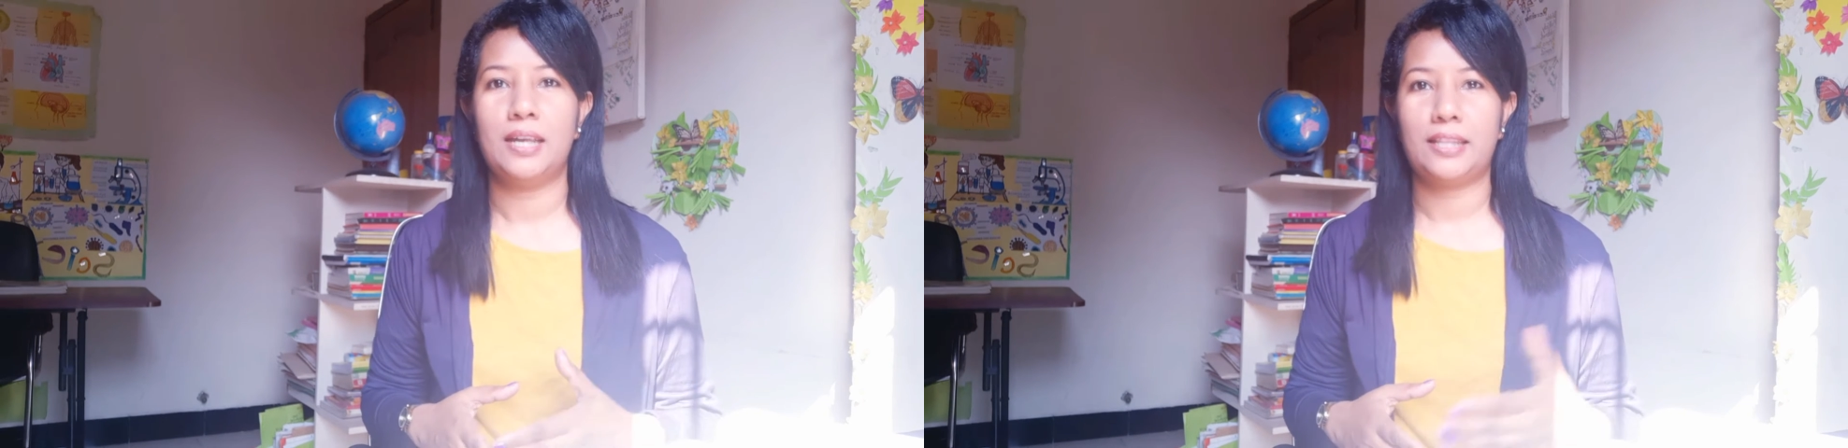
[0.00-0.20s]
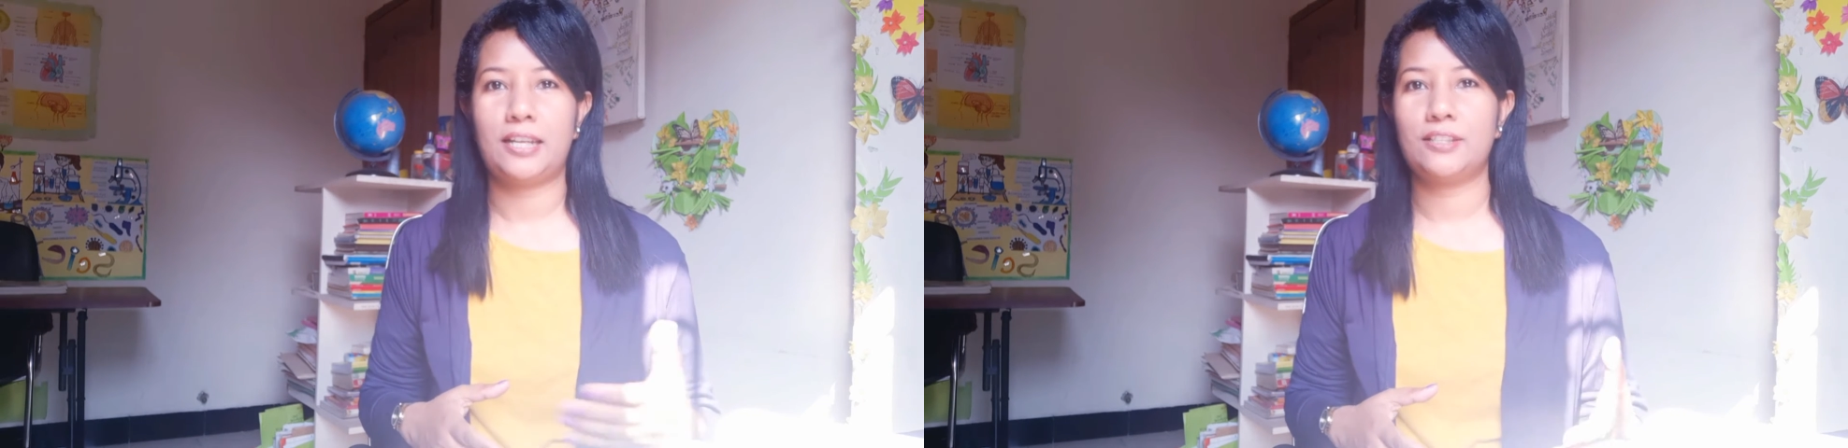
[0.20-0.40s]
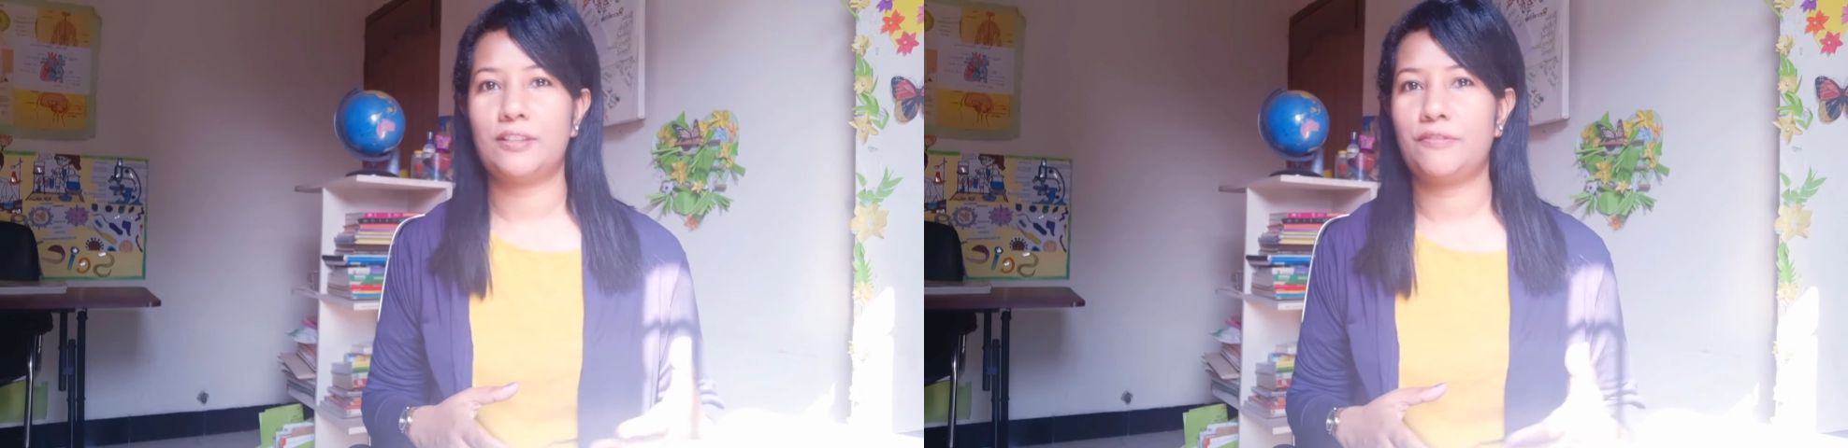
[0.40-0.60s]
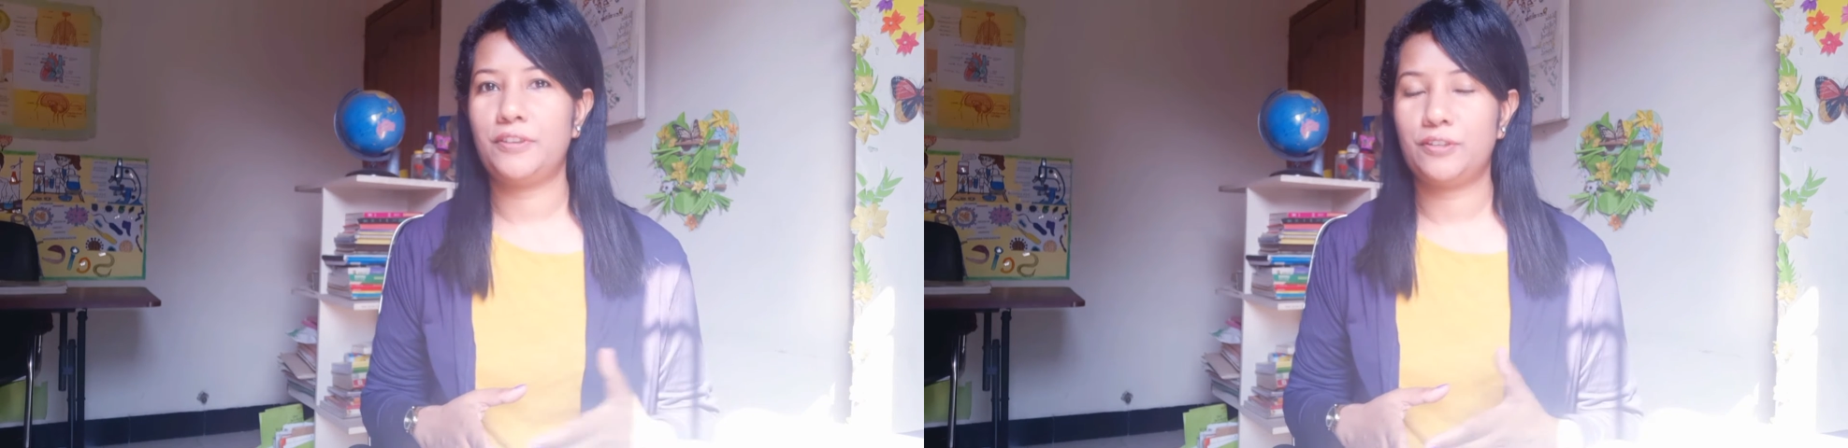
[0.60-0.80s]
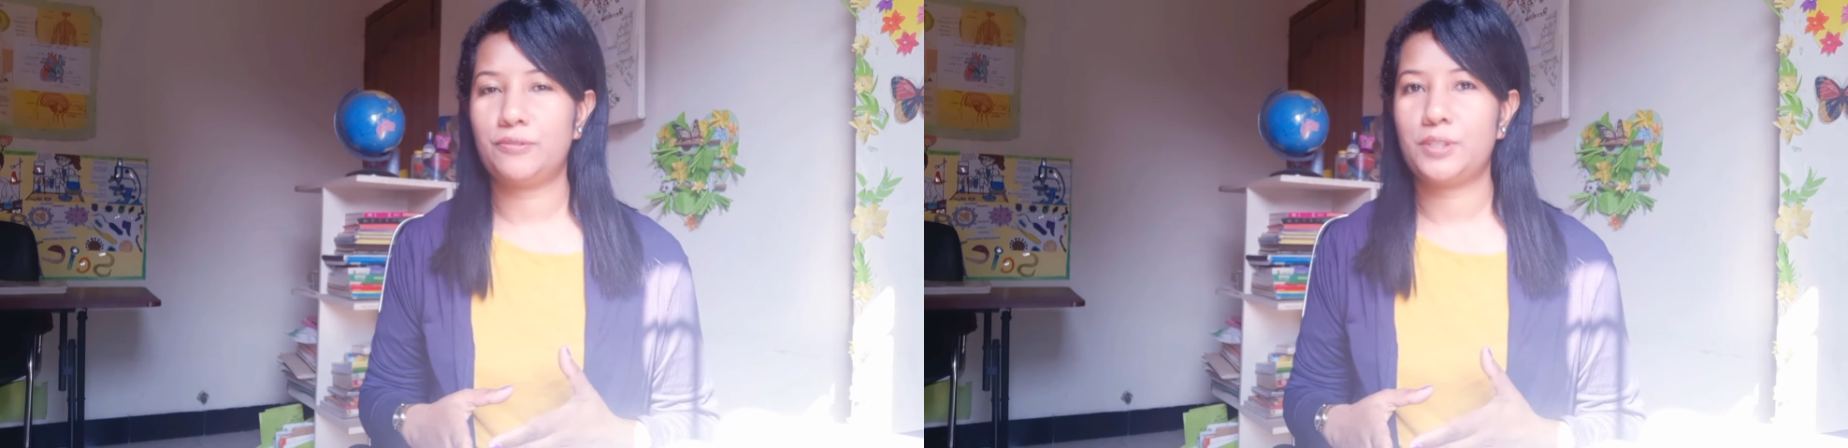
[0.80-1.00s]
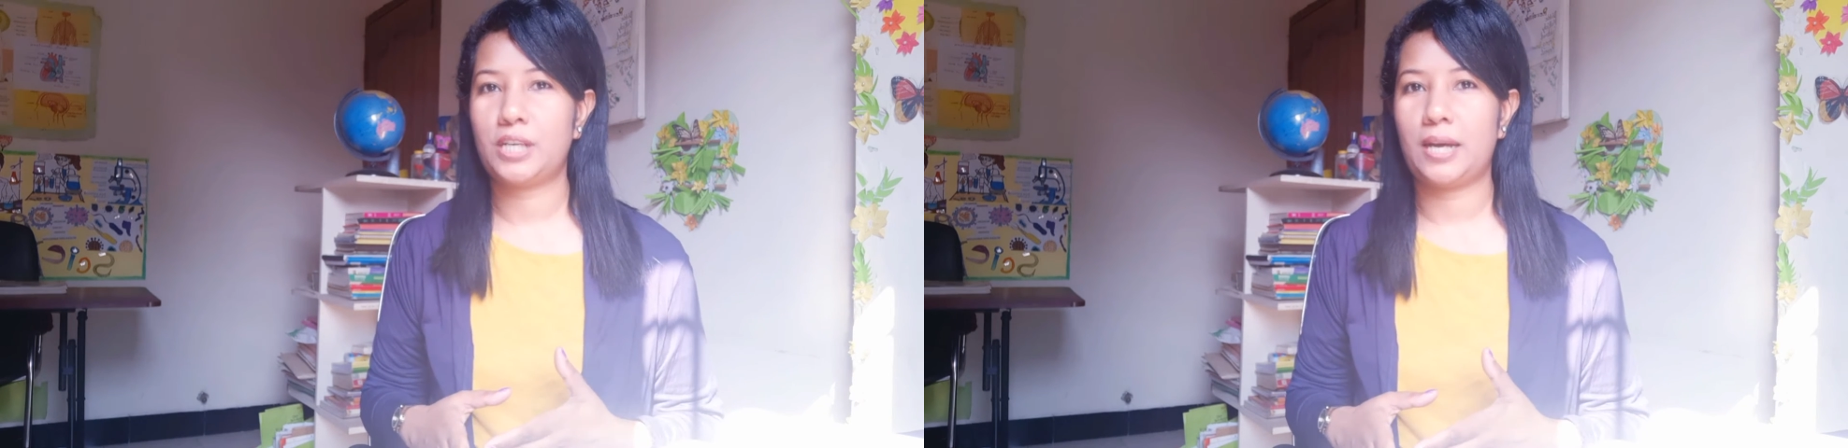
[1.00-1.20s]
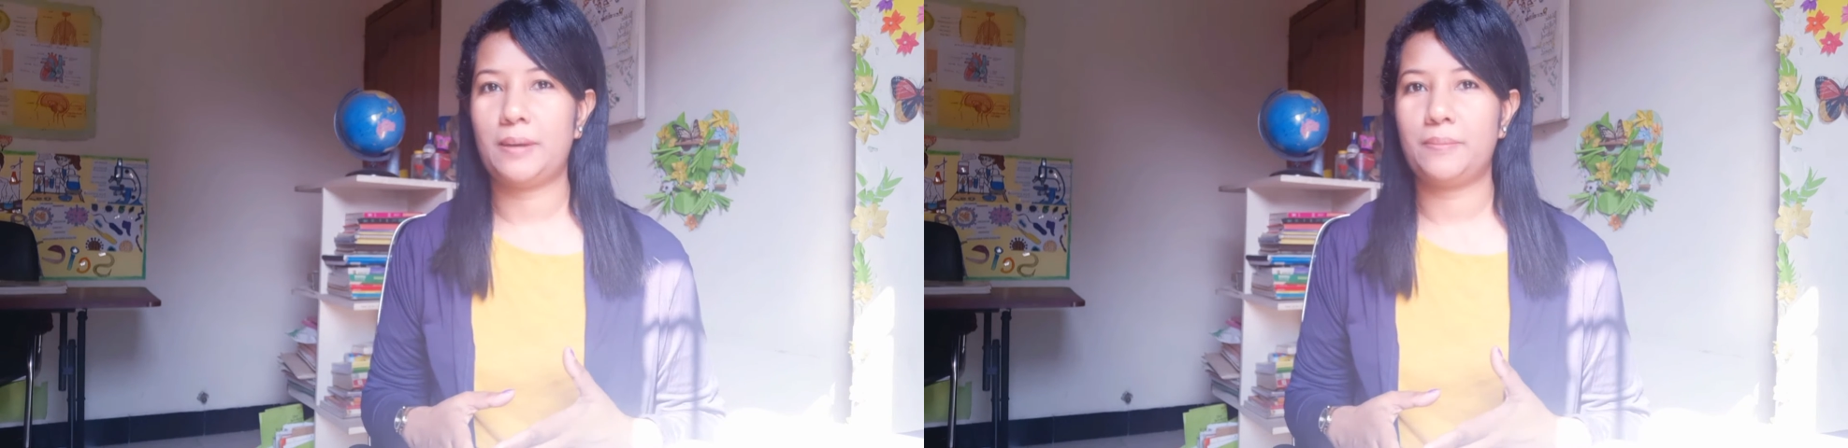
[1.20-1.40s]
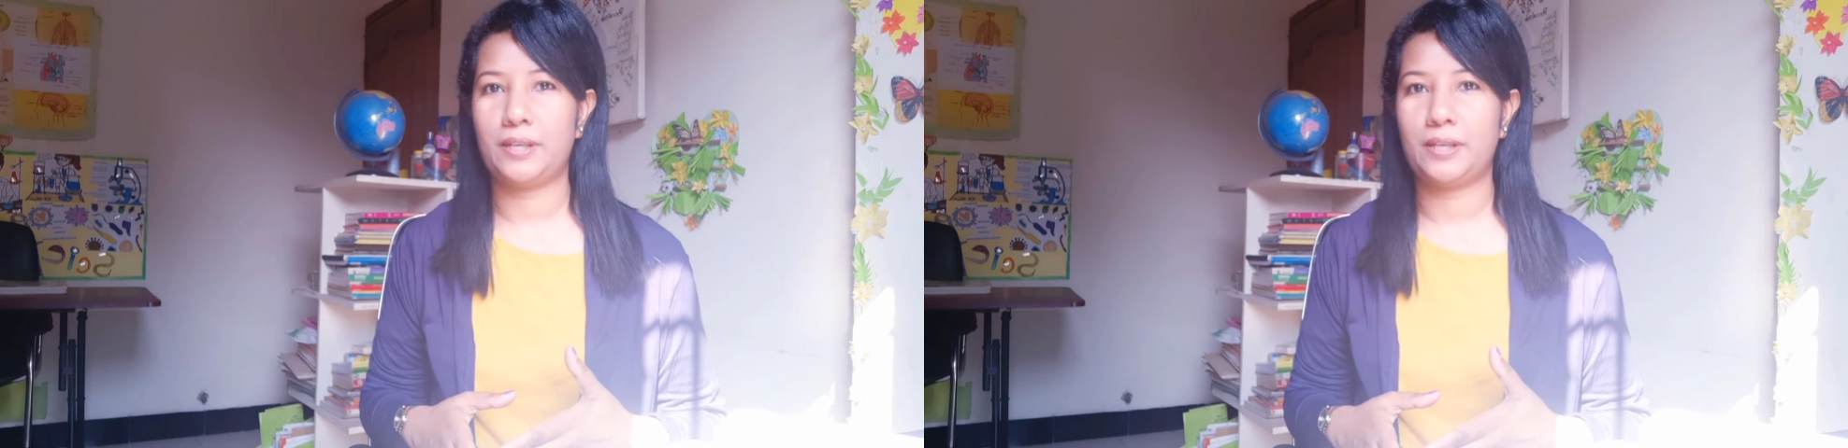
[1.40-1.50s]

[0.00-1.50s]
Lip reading: that is the phenotype.